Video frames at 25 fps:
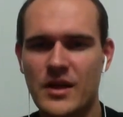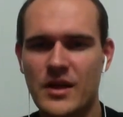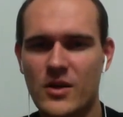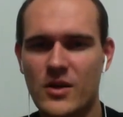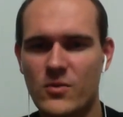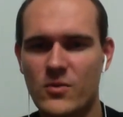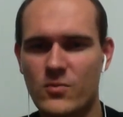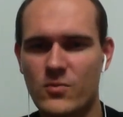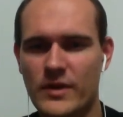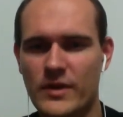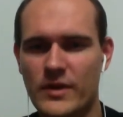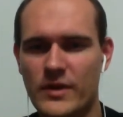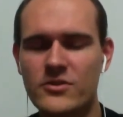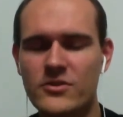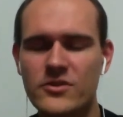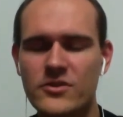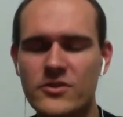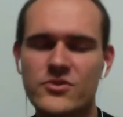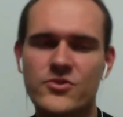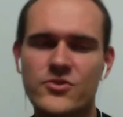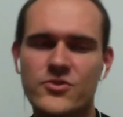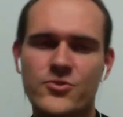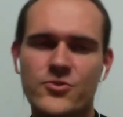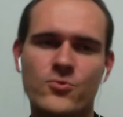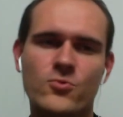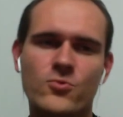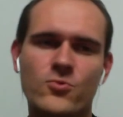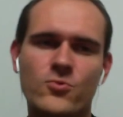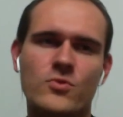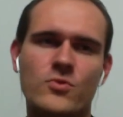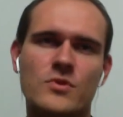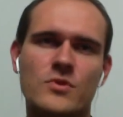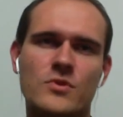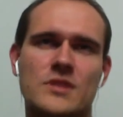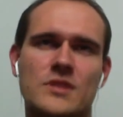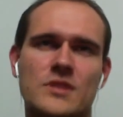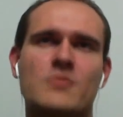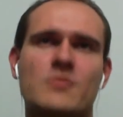We looked into,
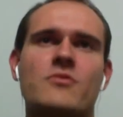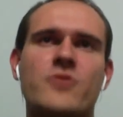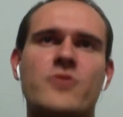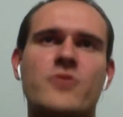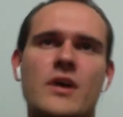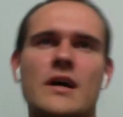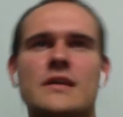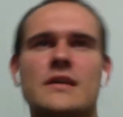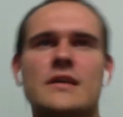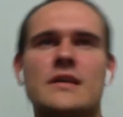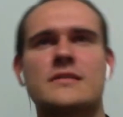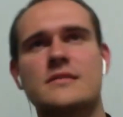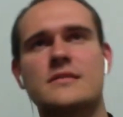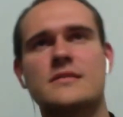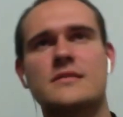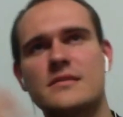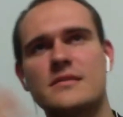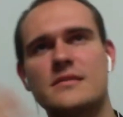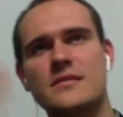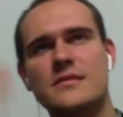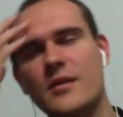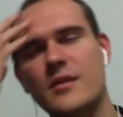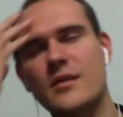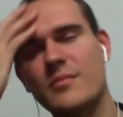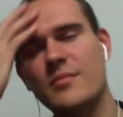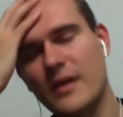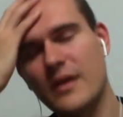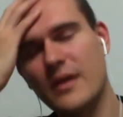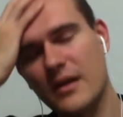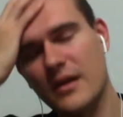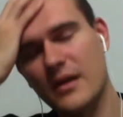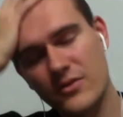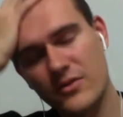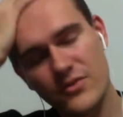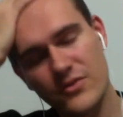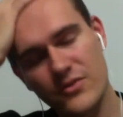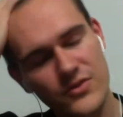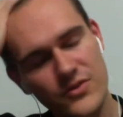some of you asked
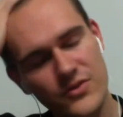about